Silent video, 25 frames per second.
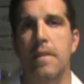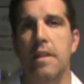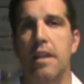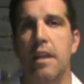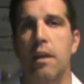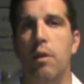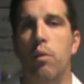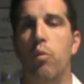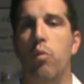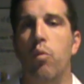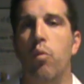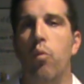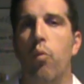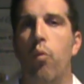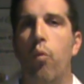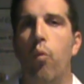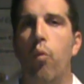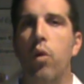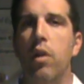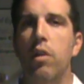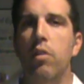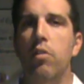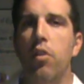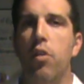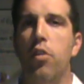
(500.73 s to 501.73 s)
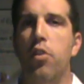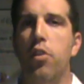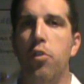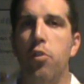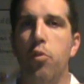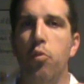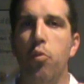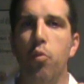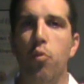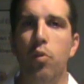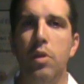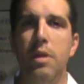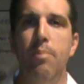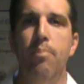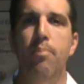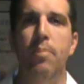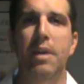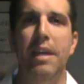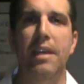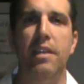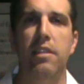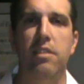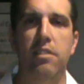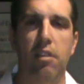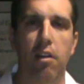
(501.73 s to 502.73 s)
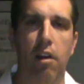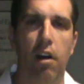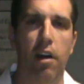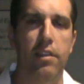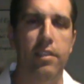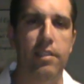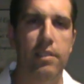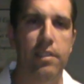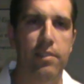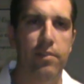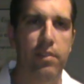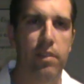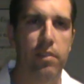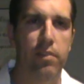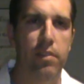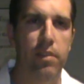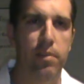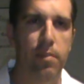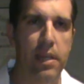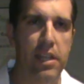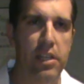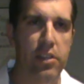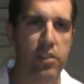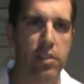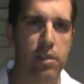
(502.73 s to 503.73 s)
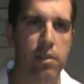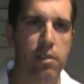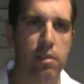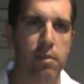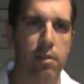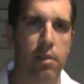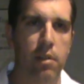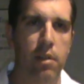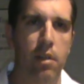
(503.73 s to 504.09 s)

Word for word: Now, what are the three biggest causes of inflammation?